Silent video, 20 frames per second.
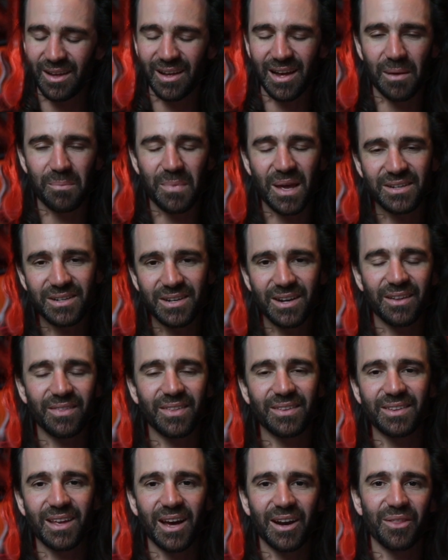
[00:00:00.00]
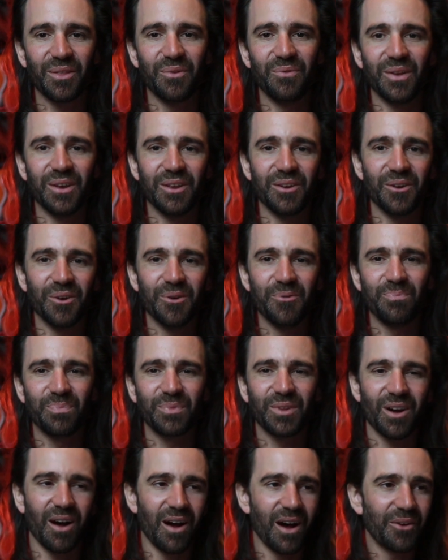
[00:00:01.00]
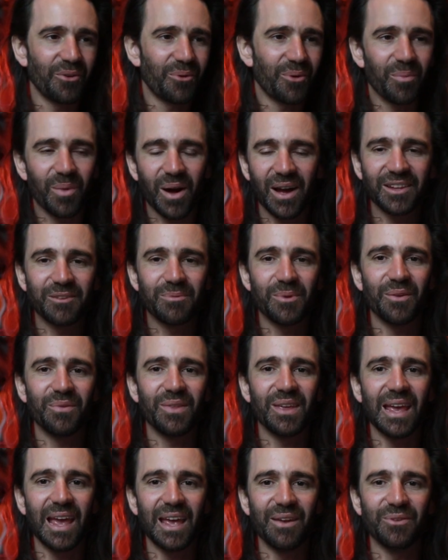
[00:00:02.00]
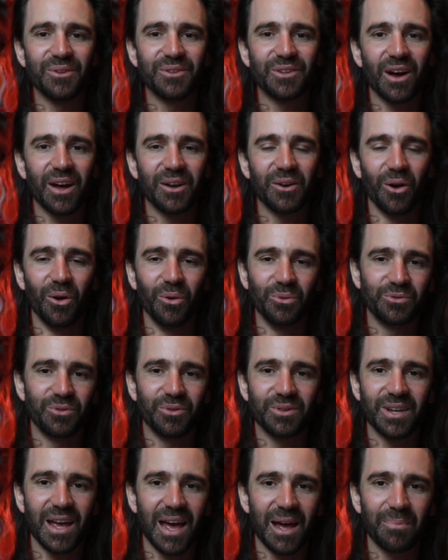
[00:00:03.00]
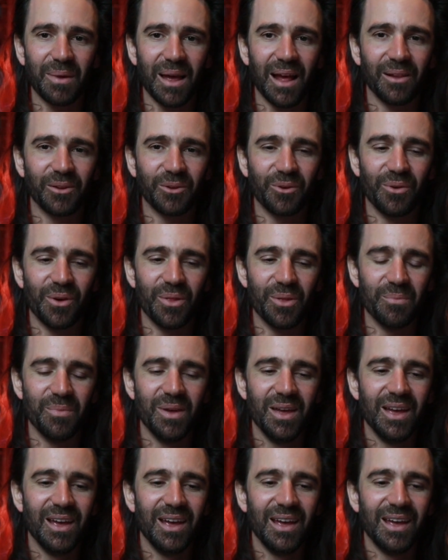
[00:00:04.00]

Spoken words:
I mentioned at the start of the video, kind of reminds me of the Eventide Ultra Tap algorithm.